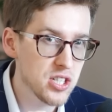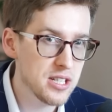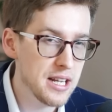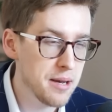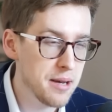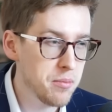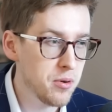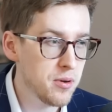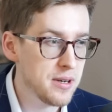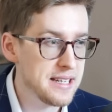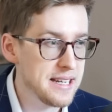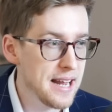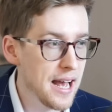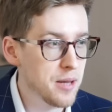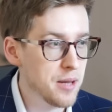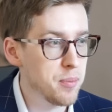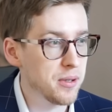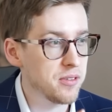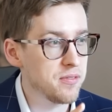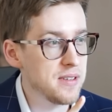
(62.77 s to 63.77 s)
number
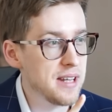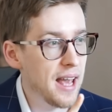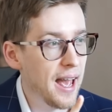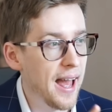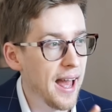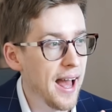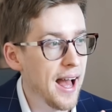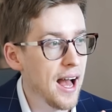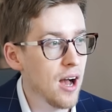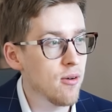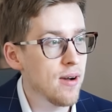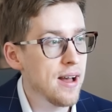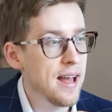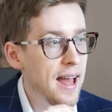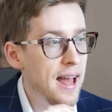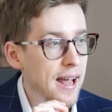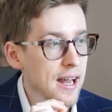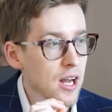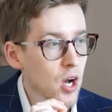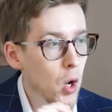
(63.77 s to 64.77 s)
yet, but we have
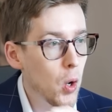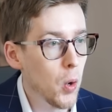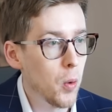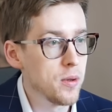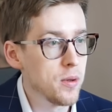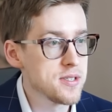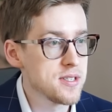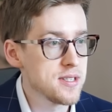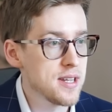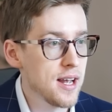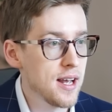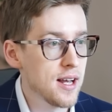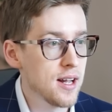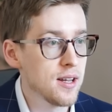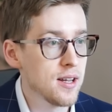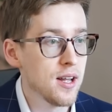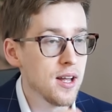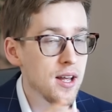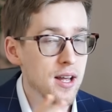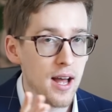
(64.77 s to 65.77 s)
a
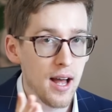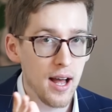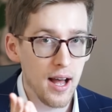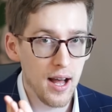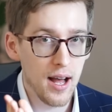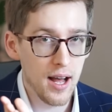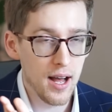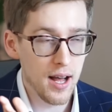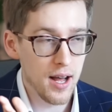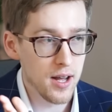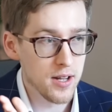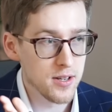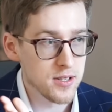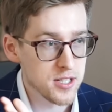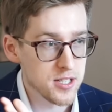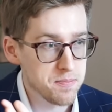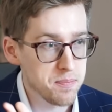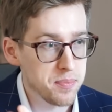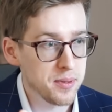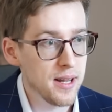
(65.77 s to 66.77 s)
wholesale
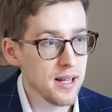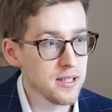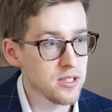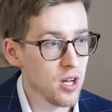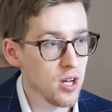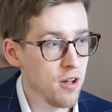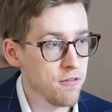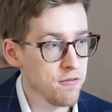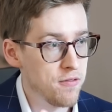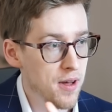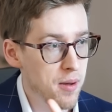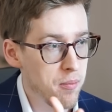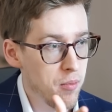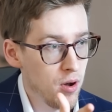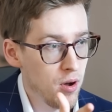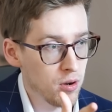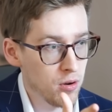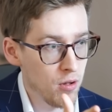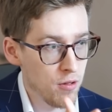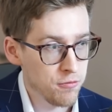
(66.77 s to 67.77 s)
split of the
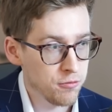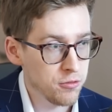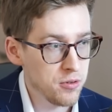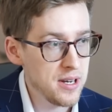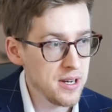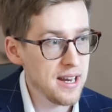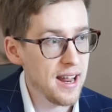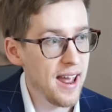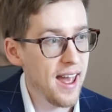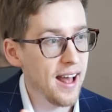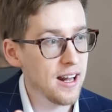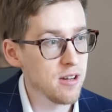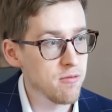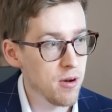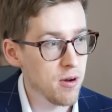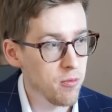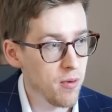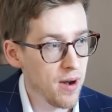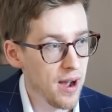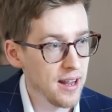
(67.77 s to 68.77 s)
Model 3 and
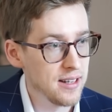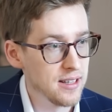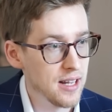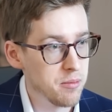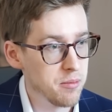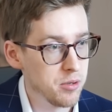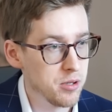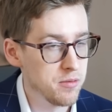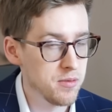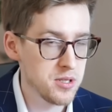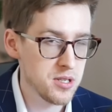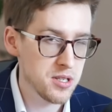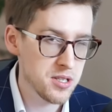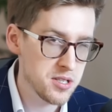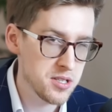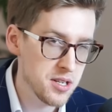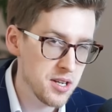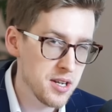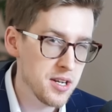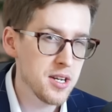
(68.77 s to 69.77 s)
the Y number, which
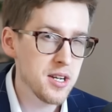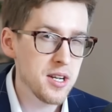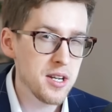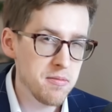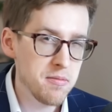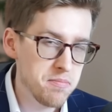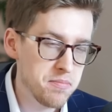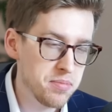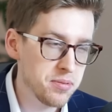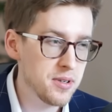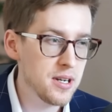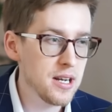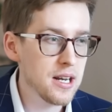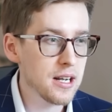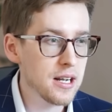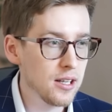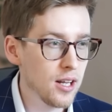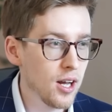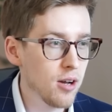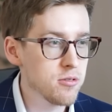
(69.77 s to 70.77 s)
is pretty
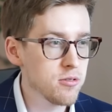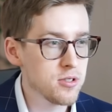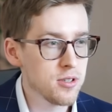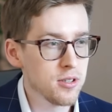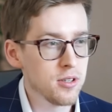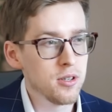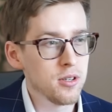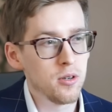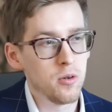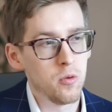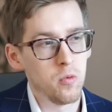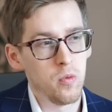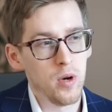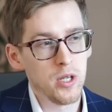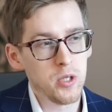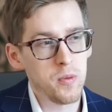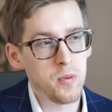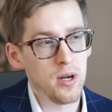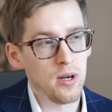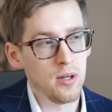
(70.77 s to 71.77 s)
close to
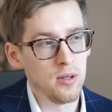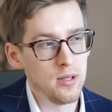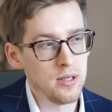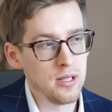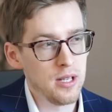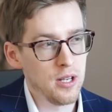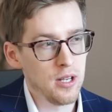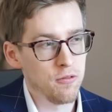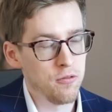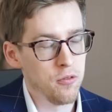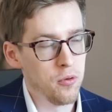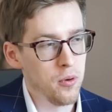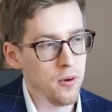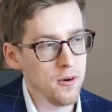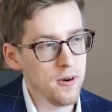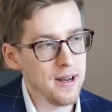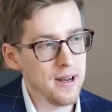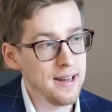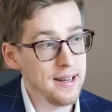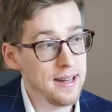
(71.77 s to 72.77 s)
what we are looking
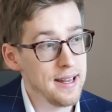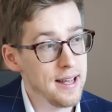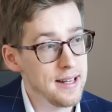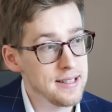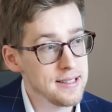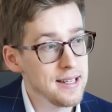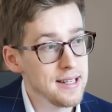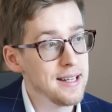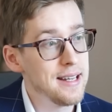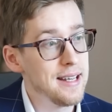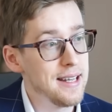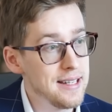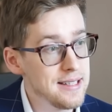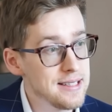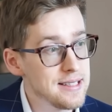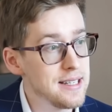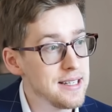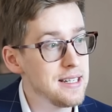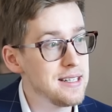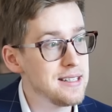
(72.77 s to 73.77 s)
for. And
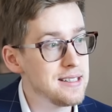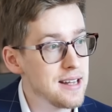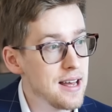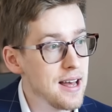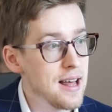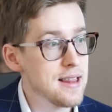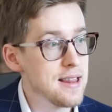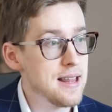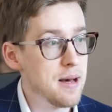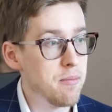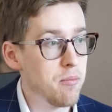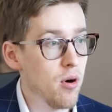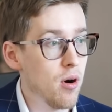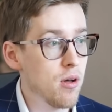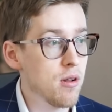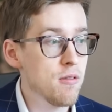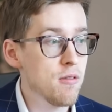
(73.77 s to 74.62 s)
indeed, the Model